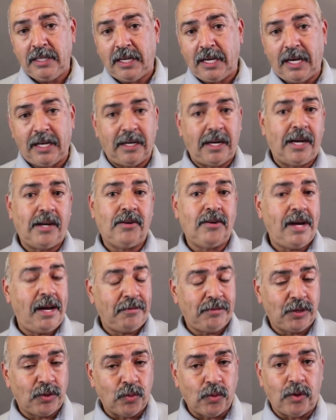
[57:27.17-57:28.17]
and I don't
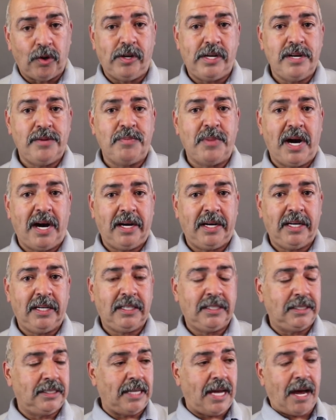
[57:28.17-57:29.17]
have to worry about it
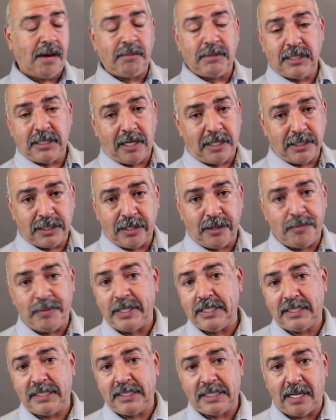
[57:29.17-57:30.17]
because Amazon's going to
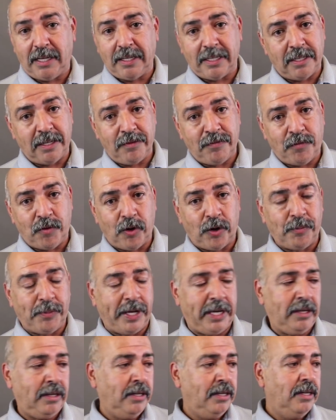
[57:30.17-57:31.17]
be selling it for me.
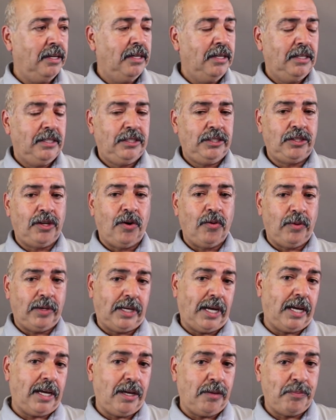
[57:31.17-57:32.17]
So when I
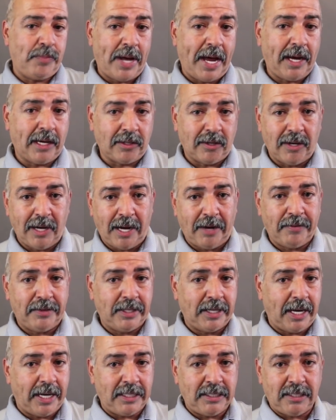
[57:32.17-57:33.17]
get back, I'll have a
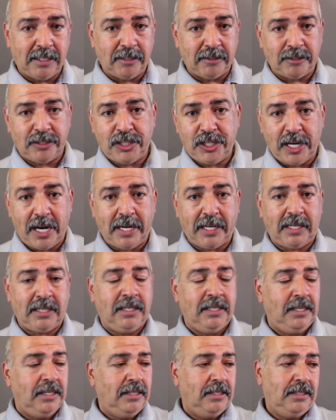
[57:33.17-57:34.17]
nice little check
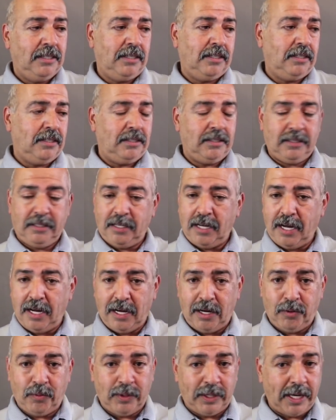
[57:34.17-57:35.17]

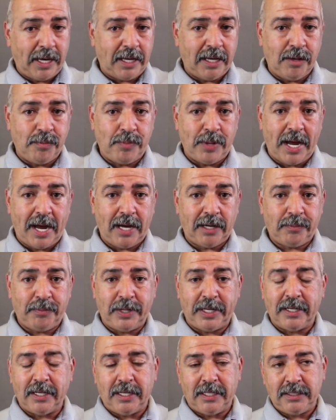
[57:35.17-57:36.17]
when I get back,
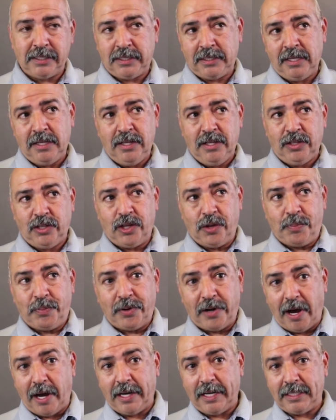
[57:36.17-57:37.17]
because the
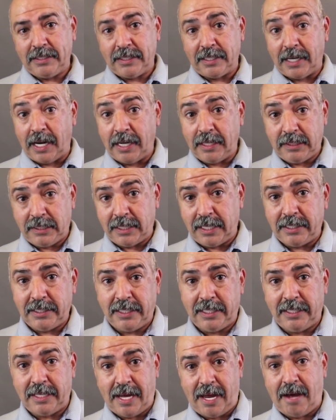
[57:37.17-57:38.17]
products that I sent
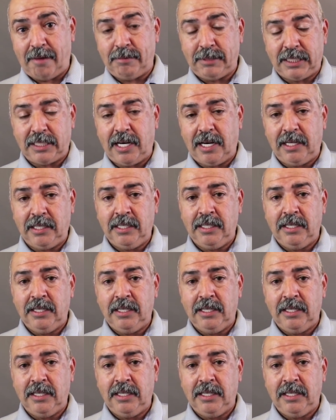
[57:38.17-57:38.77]
into Amazon